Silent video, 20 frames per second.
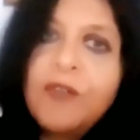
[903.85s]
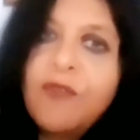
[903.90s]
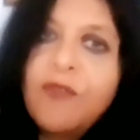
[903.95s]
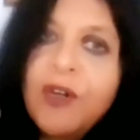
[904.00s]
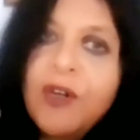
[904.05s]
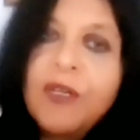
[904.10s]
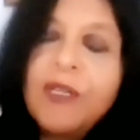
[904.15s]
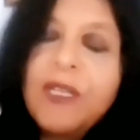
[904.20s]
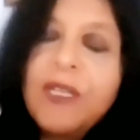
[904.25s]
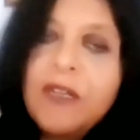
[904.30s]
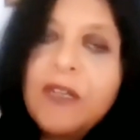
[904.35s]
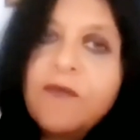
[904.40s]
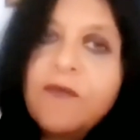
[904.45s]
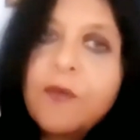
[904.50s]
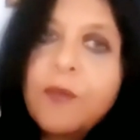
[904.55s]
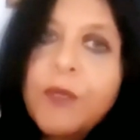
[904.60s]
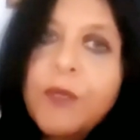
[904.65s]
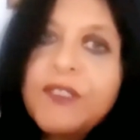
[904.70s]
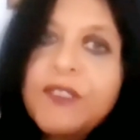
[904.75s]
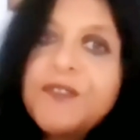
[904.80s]
very
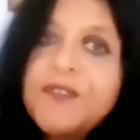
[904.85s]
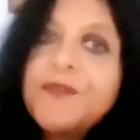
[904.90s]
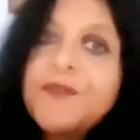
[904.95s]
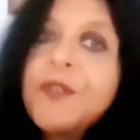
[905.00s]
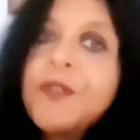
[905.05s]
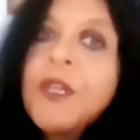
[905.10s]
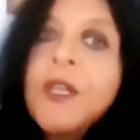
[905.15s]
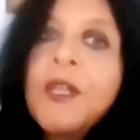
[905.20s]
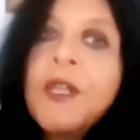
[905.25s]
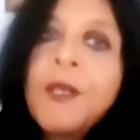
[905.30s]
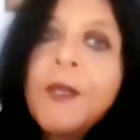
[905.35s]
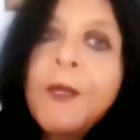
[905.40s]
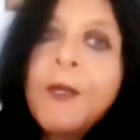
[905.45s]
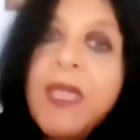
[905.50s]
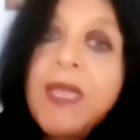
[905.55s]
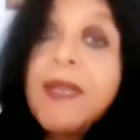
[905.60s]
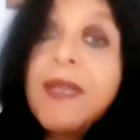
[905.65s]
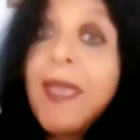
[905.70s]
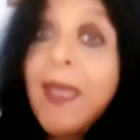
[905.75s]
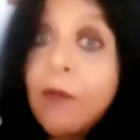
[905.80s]
informative
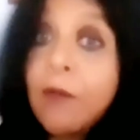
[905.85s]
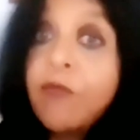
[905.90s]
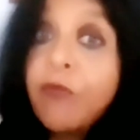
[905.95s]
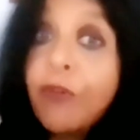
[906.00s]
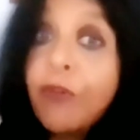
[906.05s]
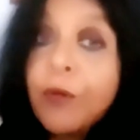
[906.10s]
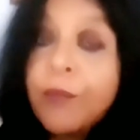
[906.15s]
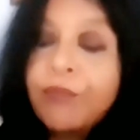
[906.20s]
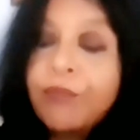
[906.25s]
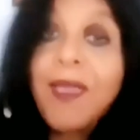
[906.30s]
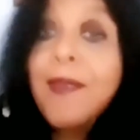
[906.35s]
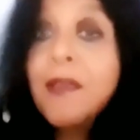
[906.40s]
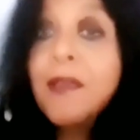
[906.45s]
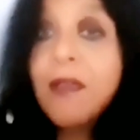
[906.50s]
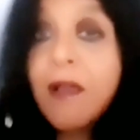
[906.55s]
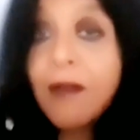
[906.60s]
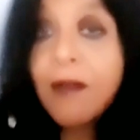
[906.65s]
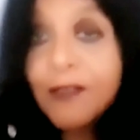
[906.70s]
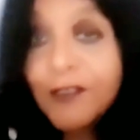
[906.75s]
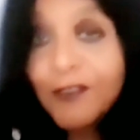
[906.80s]
and helpful and a
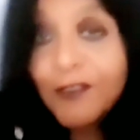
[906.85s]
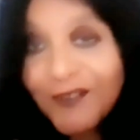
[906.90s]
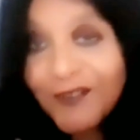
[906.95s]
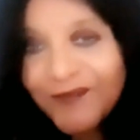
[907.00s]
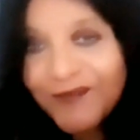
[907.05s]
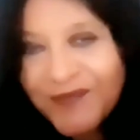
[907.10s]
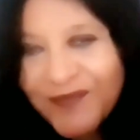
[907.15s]
guardian.